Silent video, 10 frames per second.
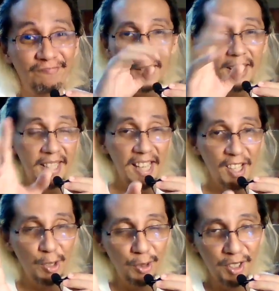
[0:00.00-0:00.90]
In
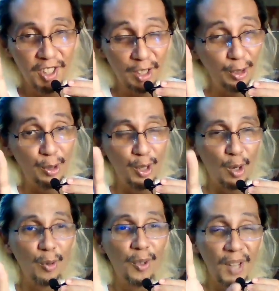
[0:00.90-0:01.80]
case you still don't
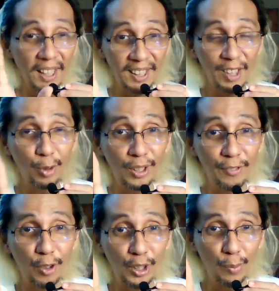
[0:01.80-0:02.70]
know, Night Dead
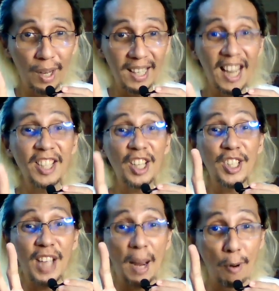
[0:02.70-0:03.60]
2041 is a
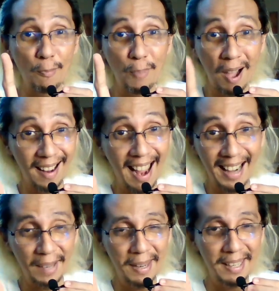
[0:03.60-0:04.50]
cyberpunk
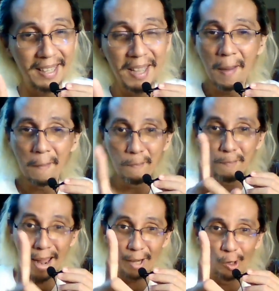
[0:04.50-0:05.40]
anime.
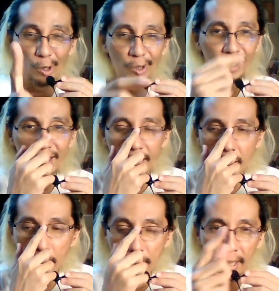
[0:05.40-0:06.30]
Pero,
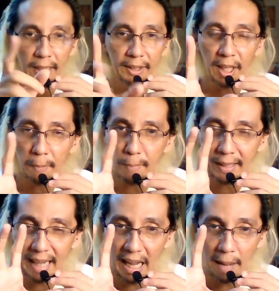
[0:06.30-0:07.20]
maganda yung
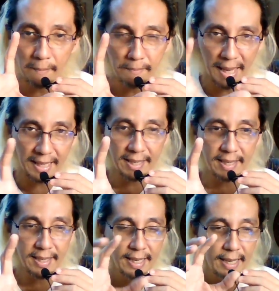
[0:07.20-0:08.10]

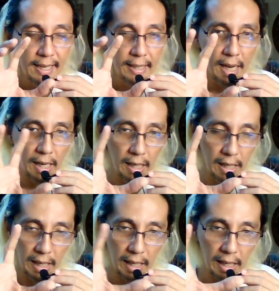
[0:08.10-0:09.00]
pagkakamix
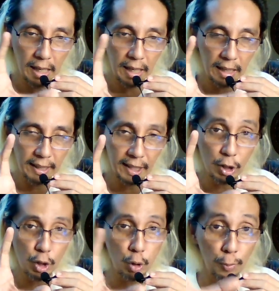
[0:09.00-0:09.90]
ng
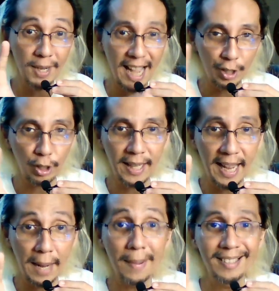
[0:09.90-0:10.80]
supernatural
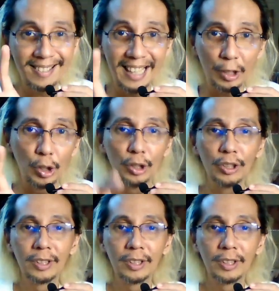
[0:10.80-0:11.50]
elements dito.